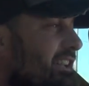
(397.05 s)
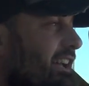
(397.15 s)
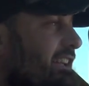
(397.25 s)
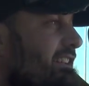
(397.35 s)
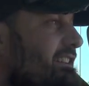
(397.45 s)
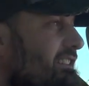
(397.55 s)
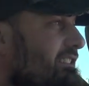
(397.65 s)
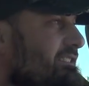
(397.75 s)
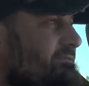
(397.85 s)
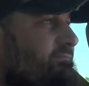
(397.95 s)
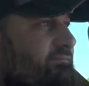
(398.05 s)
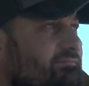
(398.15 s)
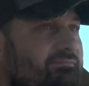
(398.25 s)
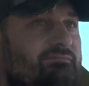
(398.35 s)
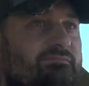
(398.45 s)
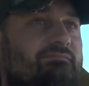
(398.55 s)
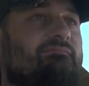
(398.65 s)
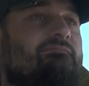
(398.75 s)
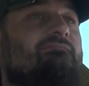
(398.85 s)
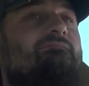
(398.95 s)
Right? Eh? So the
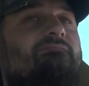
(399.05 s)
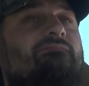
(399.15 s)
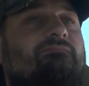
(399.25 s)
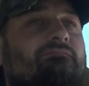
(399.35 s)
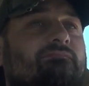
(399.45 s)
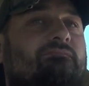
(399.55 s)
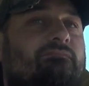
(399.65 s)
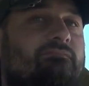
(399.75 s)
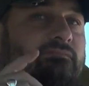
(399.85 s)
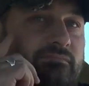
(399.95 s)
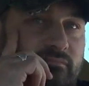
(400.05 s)
working type people